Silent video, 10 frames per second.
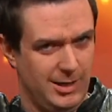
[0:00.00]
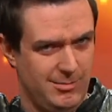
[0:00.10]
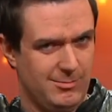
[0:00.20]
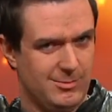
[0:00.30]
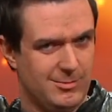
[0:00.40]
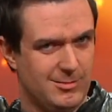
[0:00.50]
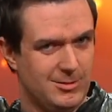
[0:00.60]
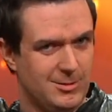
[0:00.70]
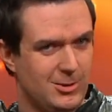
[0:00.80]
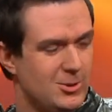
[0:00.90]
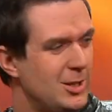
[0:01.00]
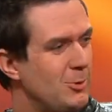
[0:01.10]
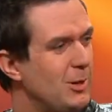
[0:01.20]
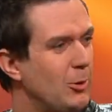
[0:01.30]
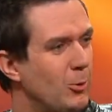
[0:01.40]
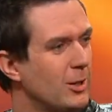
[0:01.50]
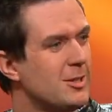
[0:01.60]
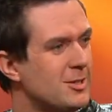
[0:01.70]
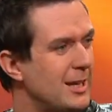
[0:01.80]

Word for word: it? Because they're doing it all at the